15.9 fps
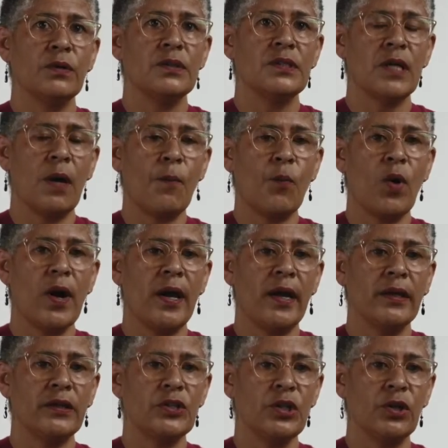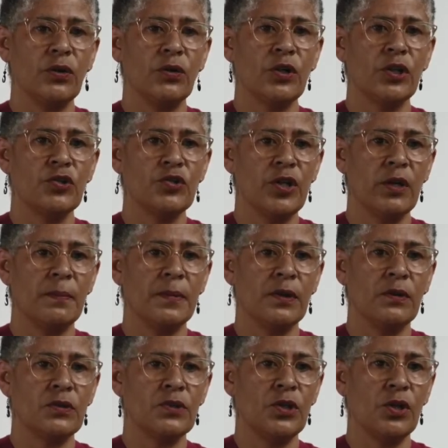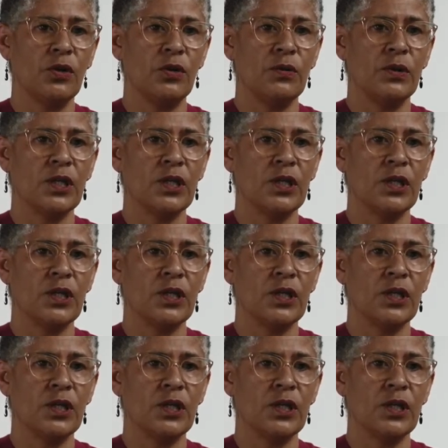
some way to contribute to the